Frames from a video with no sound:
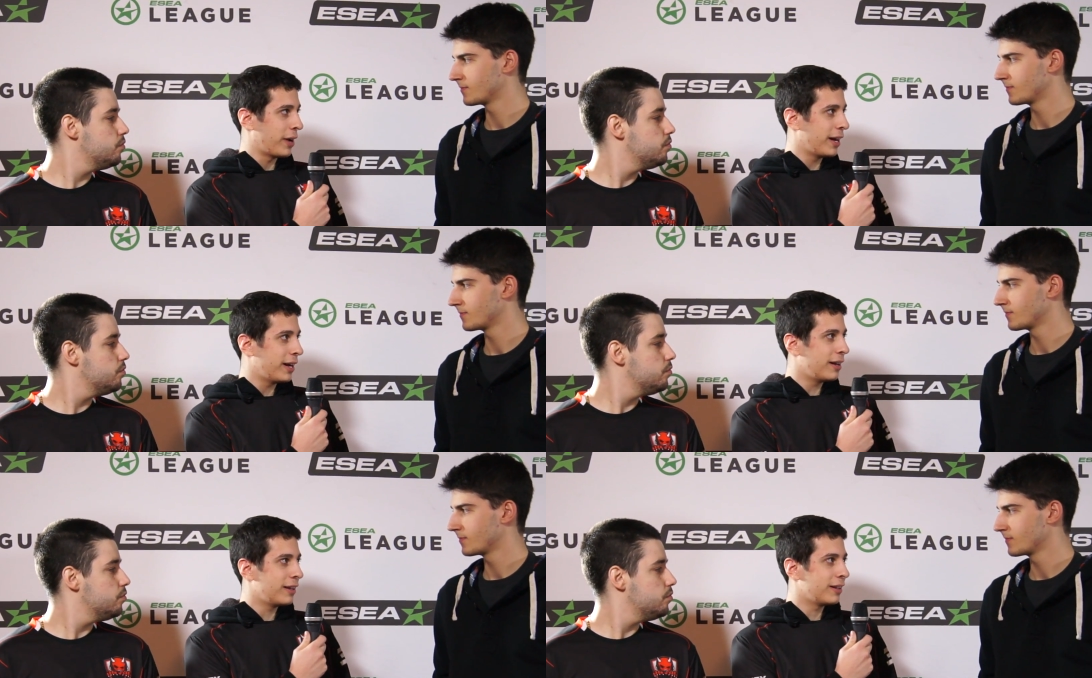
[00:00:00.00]

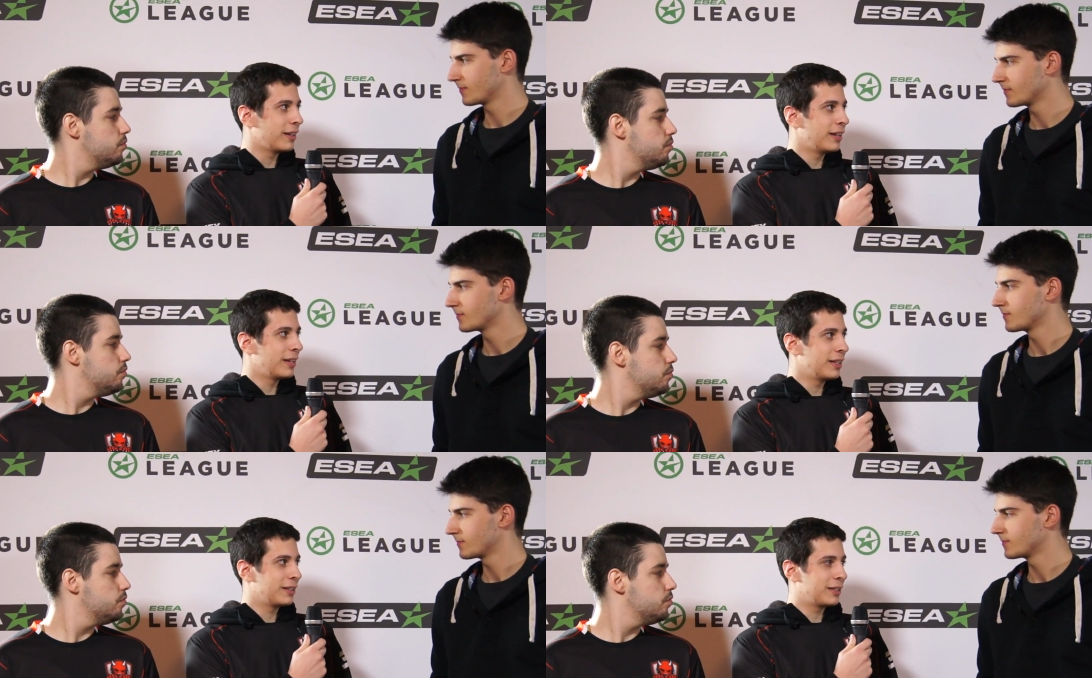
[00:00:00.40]
Speaker 1: to peek
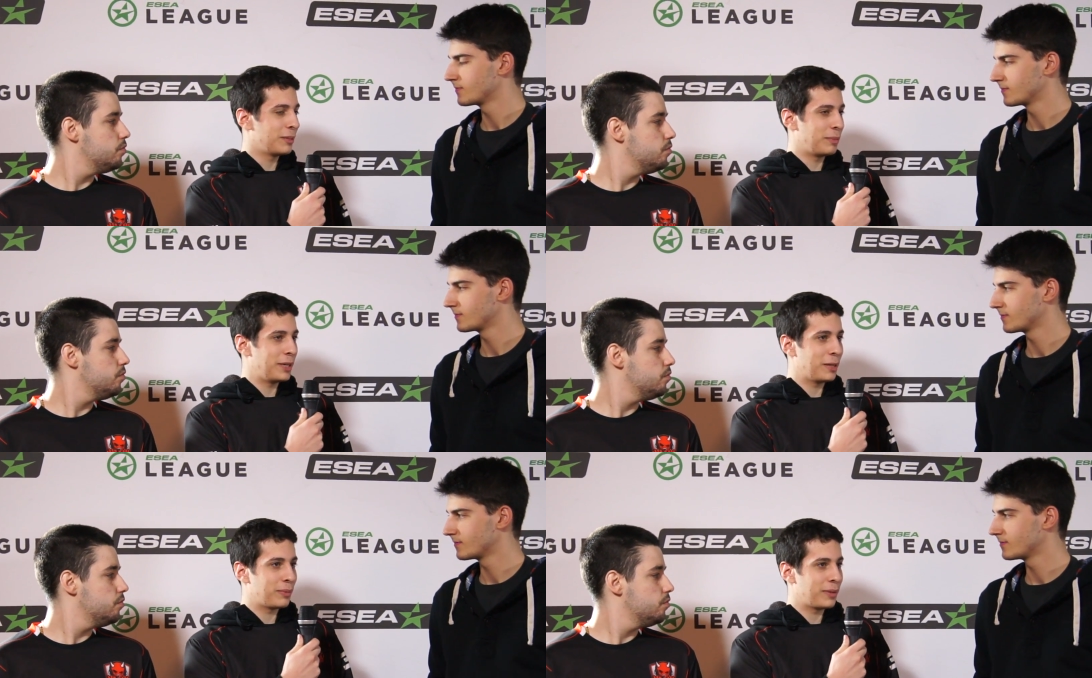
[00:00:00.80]
players. He's
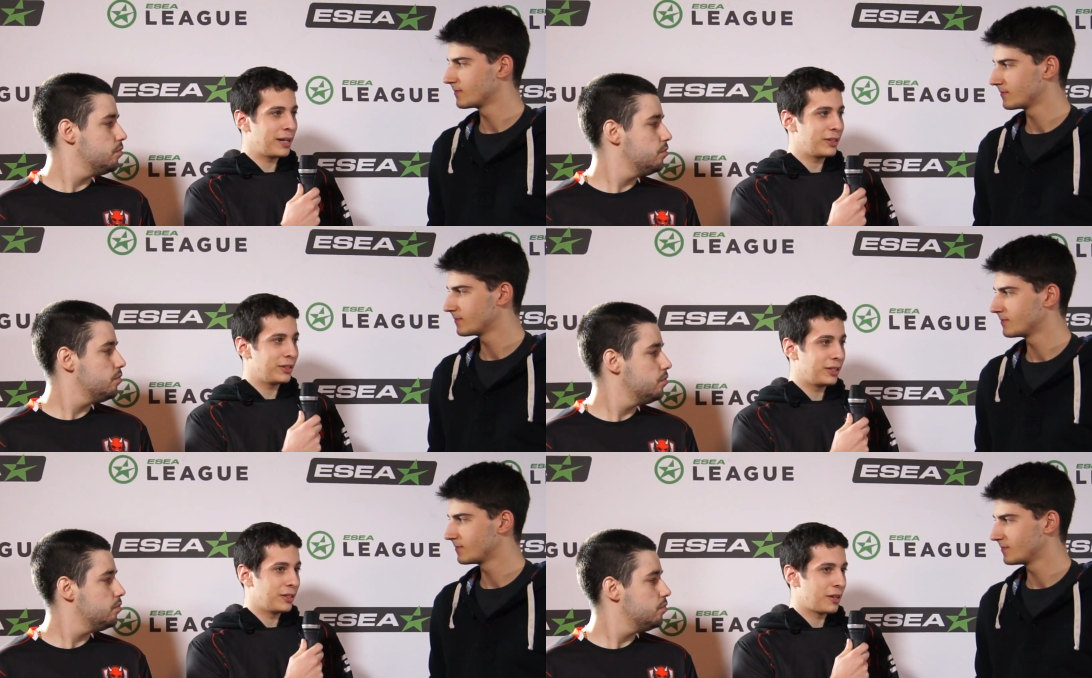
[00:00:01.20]
not
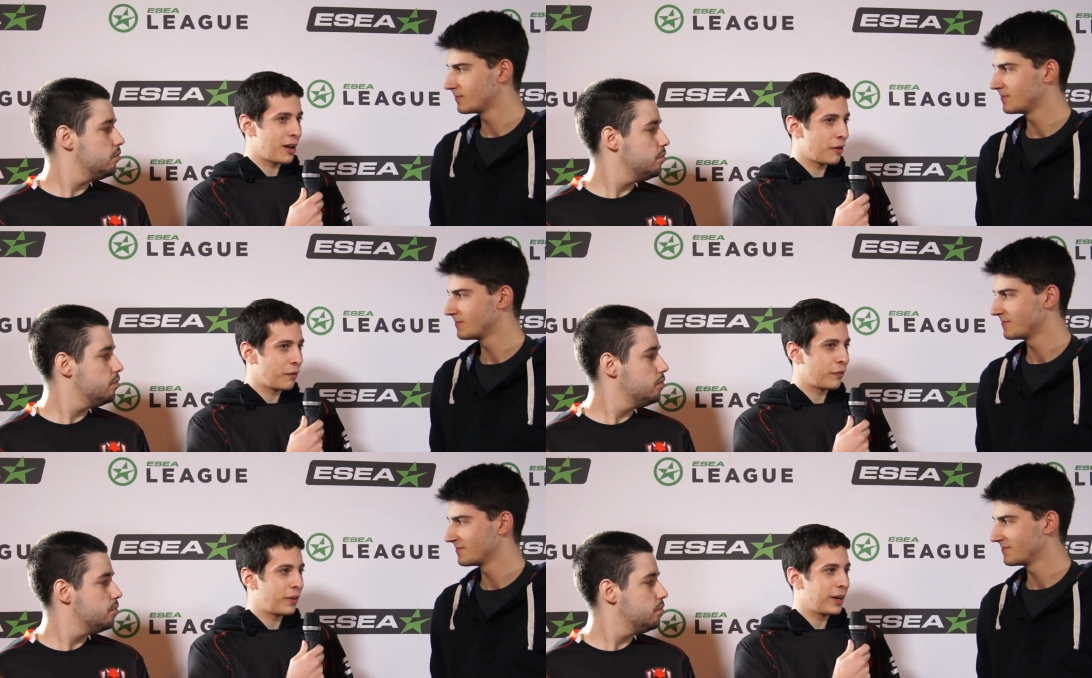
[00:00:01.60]
afraid to
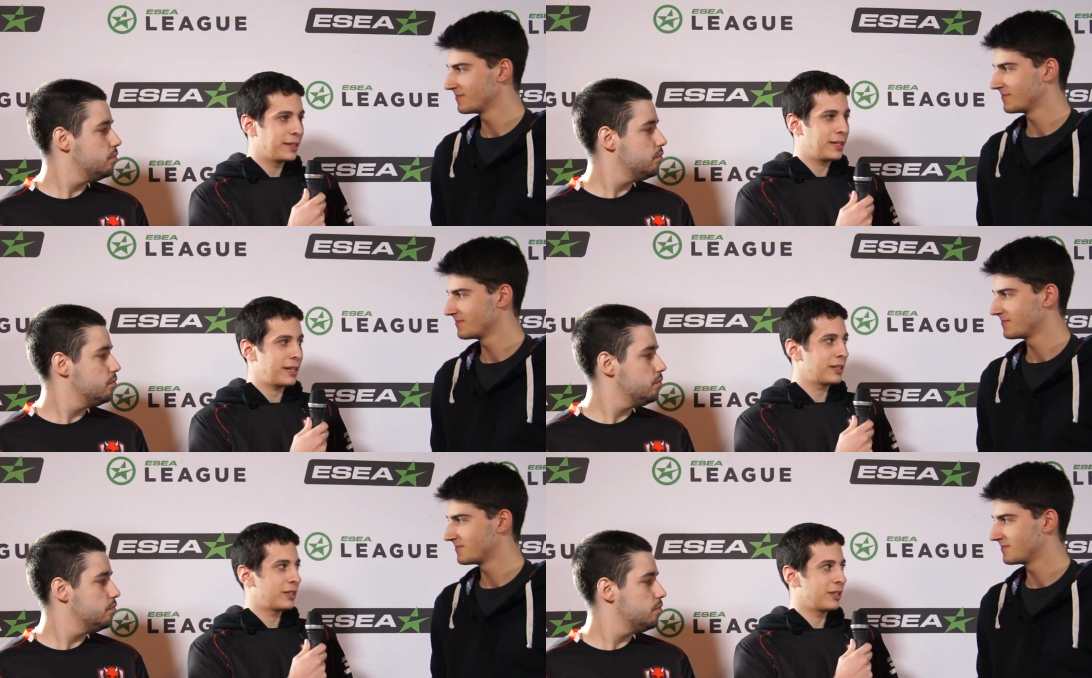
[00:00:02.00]
execute a
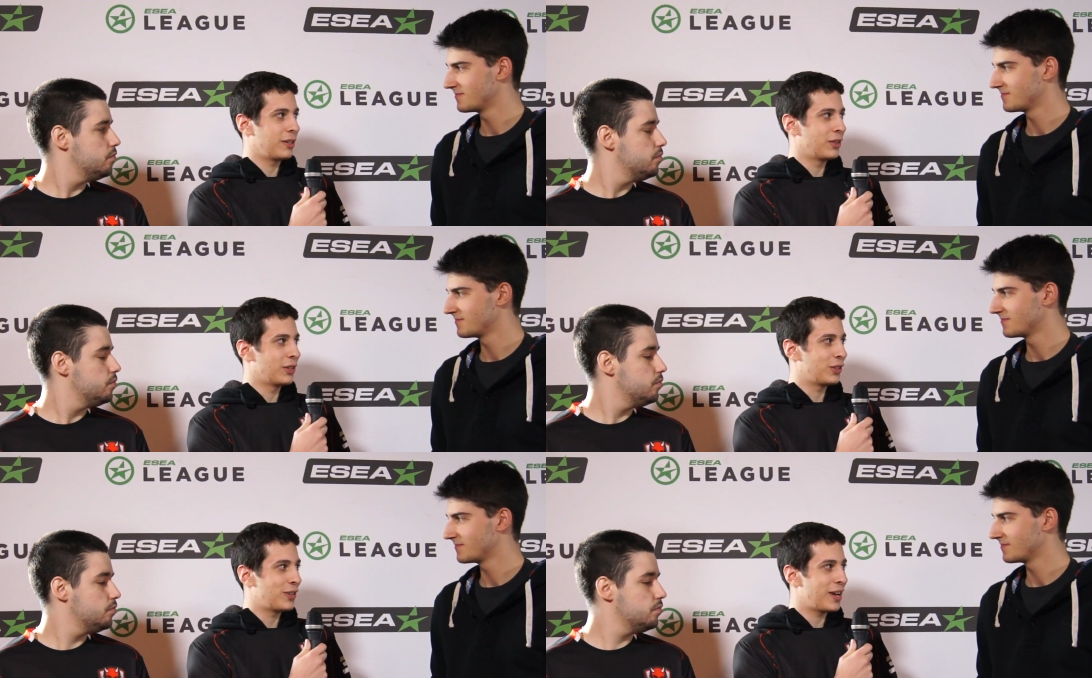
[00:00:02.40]
strat. He's
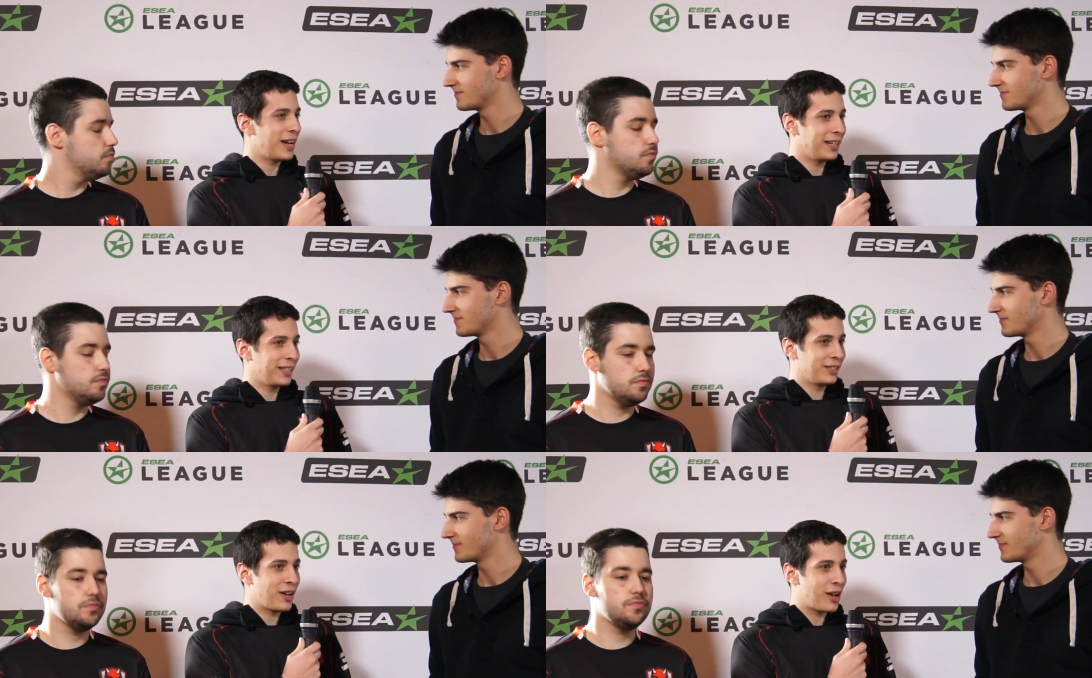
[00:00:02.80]
not afraid
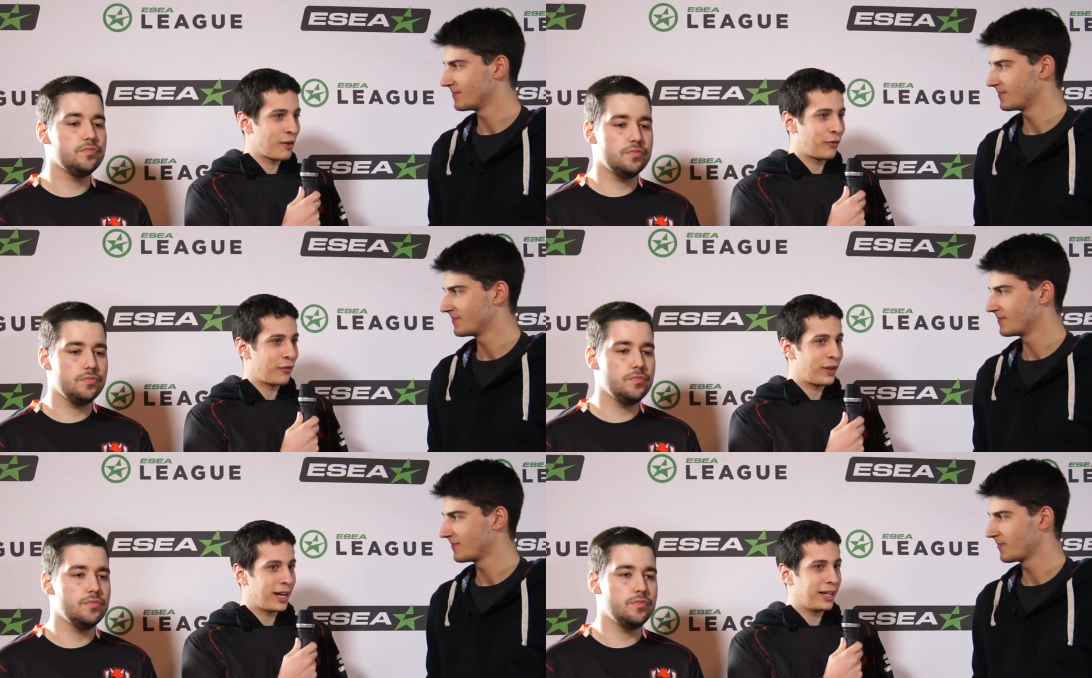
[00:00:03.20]

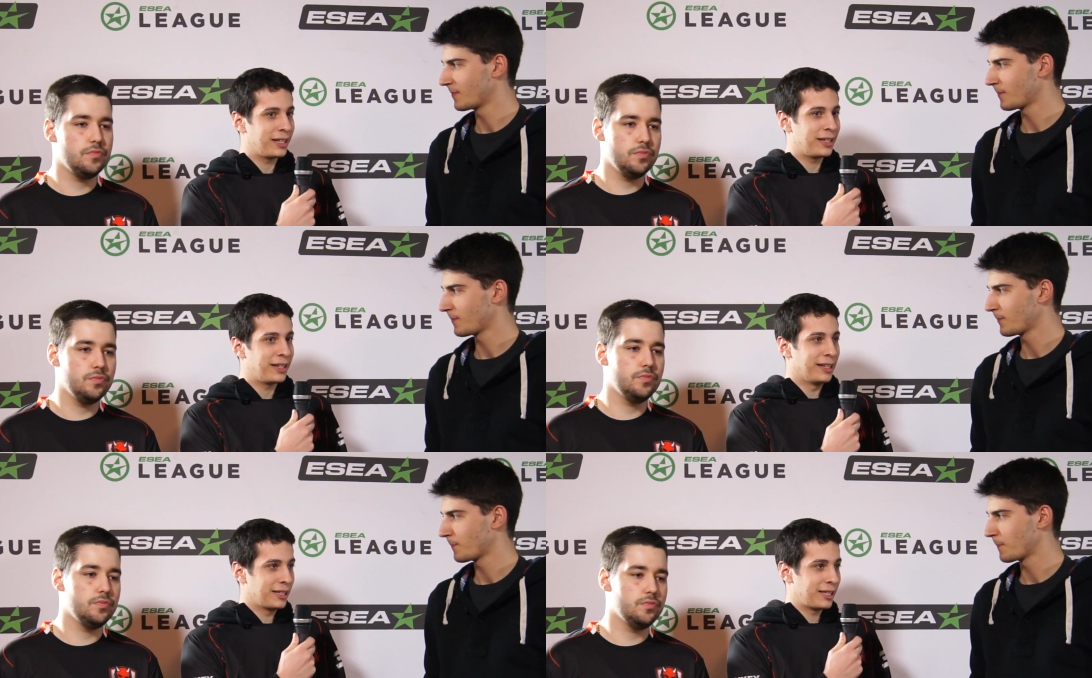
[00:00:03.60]
to play
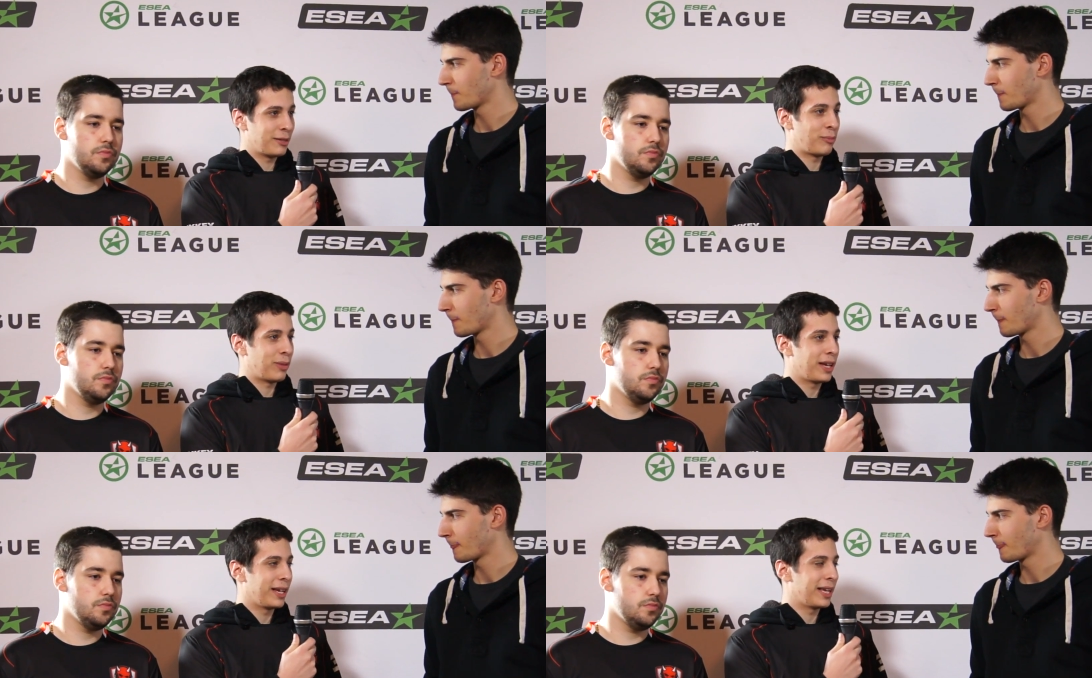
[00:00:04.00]
against
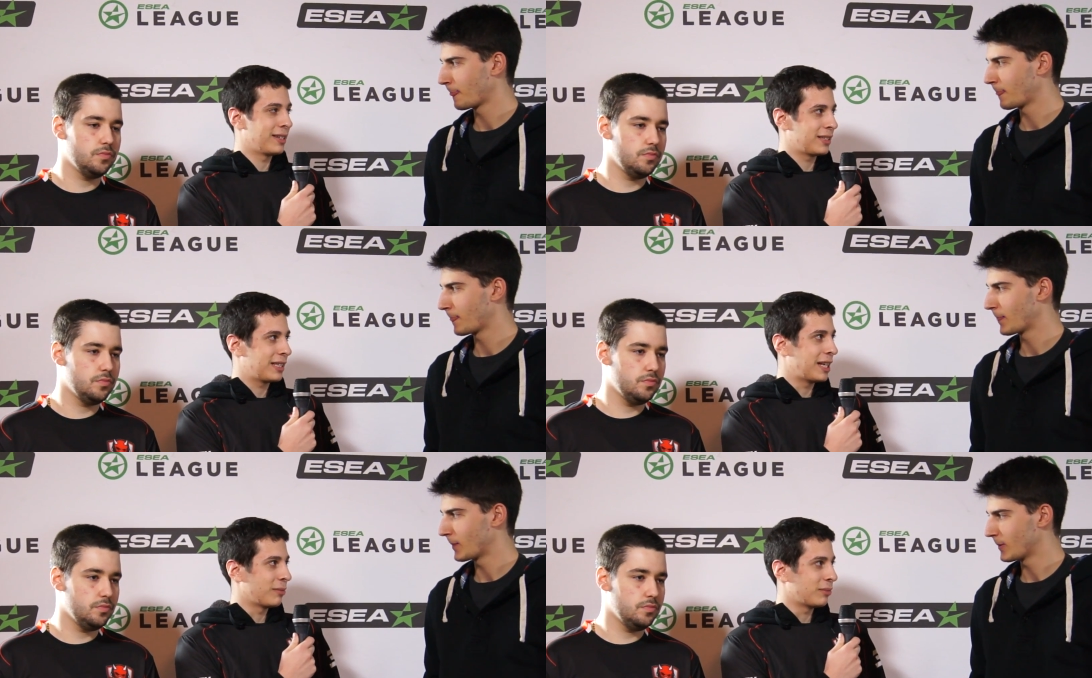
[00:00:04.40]
teams. He's yeah.